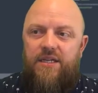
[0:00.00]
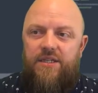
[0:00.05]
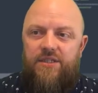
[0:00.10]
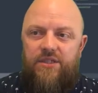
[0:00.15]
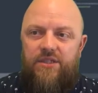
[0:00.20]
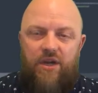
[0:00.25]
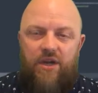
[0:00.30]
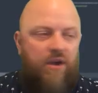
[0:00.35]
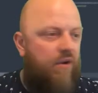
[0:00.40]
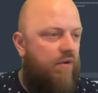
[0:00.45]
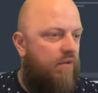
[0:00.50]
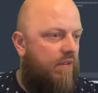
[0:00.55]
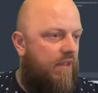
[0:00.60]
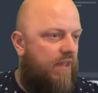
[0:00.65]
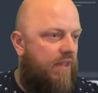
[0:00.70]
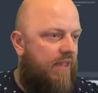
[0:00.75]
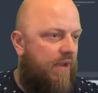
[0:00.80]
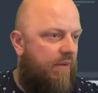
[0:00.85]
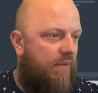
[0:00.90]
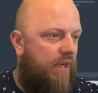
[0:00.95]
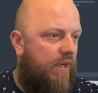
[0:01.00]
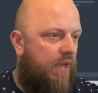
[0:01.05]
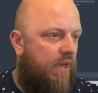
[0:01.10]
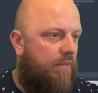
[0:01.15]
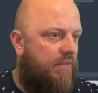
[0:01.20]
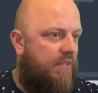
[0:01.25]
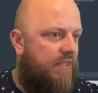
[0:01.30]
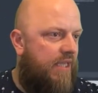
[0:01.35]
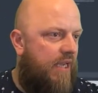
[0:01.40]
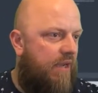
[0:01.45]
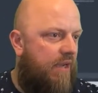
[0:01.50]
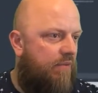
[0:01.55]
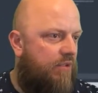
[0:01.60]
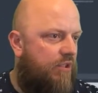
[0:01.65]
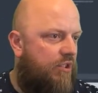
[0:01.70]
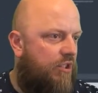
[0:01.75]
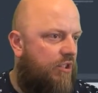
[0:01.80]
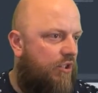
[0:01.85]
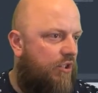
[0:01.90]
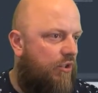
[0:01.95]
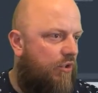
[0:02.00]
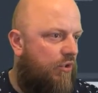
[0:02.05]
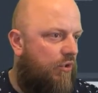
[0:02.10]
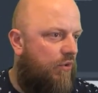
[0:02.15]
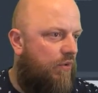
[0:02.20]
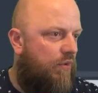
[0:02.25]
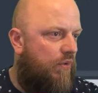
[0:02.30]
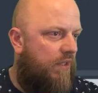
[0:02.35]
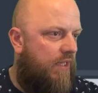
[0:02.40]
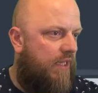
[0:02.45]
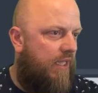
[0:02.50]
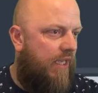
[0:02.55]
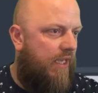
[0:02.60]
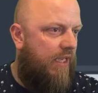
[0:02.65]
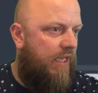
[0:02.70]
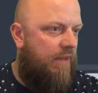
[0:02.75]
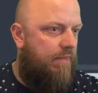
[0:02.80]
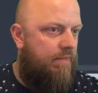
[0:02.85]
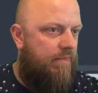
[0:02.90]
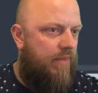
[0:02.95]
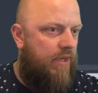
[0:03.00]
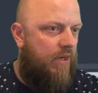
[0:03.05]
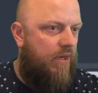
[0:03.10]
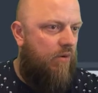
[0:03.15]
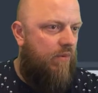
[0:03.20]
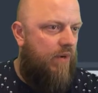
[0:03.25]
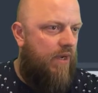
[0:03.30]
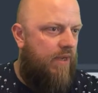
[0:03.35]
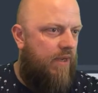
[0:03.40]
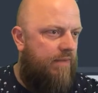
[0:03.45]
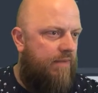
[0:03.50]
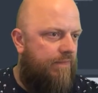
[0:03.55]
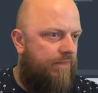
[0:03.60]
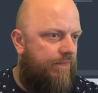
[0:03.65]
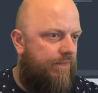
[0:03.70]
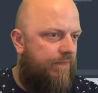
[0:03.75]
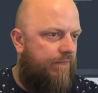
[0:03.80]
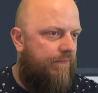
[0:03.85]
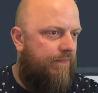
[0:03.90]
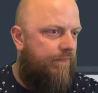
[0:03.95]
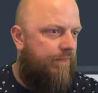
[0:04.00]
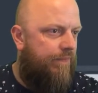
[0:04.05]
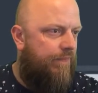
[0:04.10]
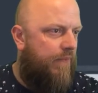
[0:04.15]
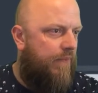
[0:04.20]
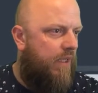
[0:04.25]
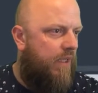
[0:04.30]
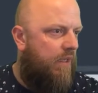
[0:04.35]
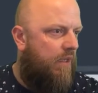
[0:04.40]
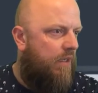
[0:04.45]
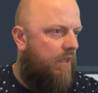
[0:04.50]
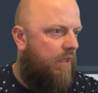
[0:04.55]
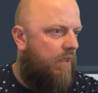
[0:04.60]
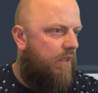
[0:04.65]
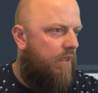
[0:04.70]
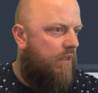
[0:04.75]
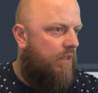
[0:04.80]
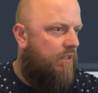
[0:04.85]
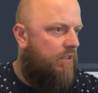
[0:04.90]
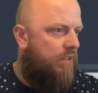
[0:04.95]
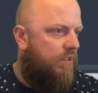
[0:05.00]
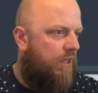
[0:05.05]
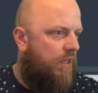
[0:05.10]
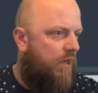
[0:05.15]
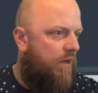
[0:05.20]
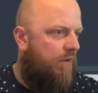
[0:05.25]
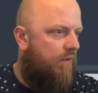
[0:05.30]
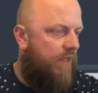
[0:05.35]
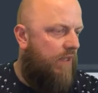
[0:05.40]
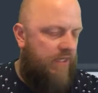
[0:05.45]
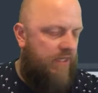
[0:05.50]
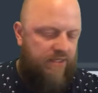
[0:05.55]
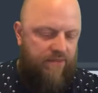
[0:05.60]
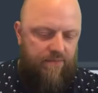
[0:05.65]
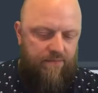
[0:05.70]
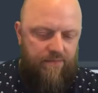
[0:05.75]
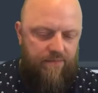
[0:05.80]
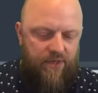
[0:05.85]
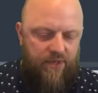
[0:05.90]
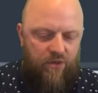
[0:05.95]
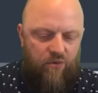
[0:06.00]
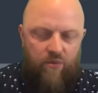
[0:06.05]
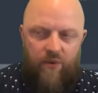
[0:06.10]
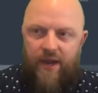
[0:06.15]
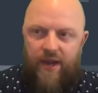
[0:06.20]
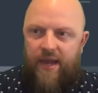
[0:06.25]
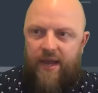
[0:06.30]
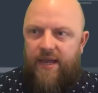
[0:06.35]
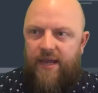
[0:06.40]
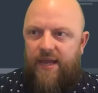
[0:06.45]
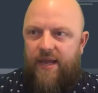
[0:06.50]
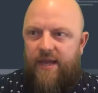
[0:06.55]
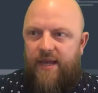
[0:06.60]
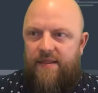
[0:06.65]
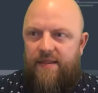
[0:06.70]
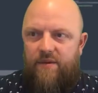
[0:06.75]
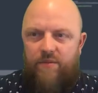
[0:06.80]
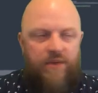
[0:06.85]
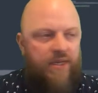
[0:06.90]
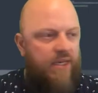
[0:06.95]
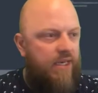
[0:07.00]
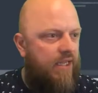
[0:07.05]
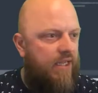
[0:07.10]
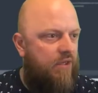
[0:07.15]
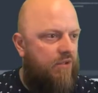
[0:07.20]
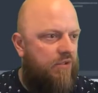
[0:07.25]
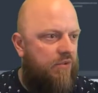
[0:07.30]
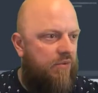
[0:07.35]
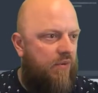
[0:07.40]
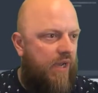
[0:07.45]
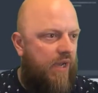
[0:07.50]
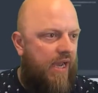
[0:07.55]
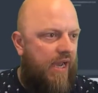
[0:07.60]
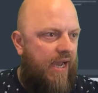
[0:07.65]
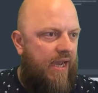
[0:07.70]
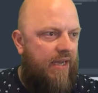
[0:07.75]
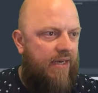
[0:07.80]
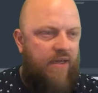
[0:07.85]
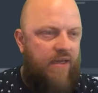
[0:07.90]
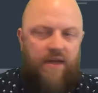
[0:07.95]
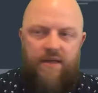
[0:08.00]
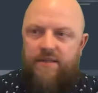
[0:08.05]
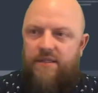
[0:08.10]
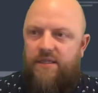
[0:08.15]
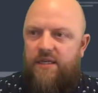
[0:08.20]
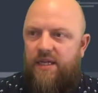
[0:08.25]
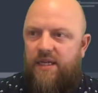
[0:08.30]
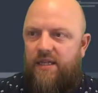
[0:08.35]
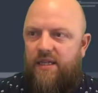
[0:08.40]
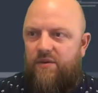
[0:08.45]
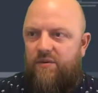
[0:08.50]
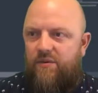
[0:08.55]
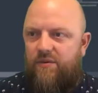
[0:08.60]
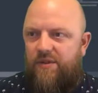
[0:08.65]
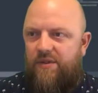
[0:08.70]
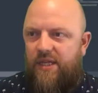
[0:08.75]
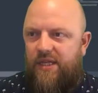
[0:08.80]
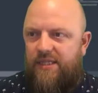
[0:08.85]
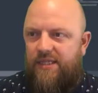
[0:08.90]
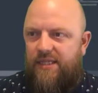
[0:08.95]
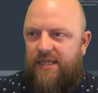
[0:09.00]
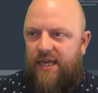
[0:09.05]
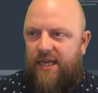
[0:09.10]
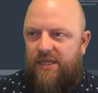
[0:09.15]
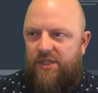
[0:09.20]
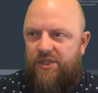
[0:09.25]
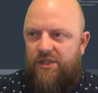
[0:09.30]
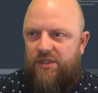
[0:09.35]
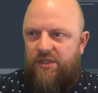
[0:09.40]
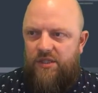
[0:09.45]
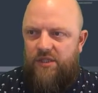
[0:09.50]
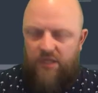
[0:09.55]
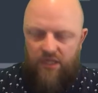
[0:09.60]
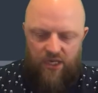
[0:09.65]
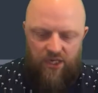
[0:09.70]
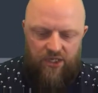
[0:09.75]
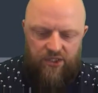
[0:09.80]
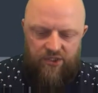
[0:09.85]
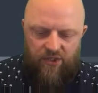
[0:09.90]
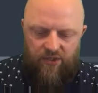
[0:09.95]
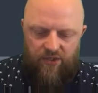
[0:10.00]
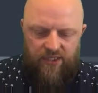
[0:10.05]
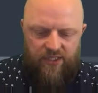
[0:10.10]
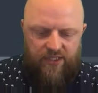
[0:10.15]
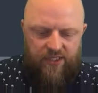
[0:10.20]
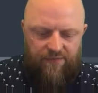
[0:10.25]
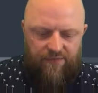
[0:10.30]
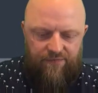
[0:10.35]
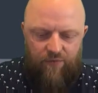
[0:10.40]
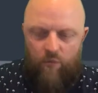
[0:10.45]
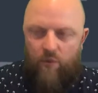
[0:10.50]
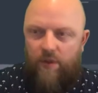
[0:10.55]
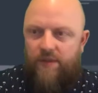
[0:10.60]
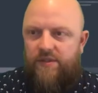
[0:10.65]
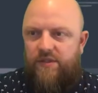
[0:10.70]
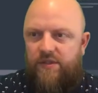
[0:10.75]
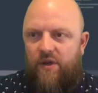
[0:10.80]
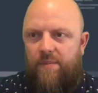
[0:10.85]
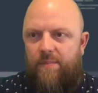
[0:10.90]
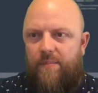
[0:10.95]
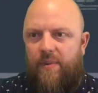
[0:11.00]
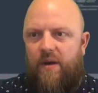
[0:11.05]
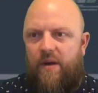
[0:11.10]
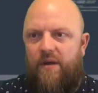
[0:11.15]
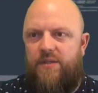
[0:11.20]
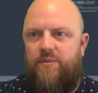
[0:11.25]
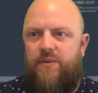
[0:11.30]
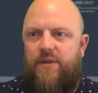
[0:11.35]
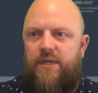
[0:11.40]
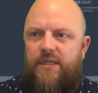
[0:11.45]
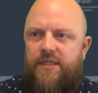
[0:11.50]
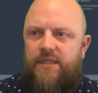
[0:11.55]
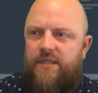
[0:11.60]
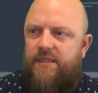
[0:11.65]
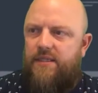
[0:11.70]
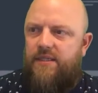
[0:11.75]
So now it comes down to the middleware. So there's some middleware here that we need to add underneath authentication. So this is for one-time password.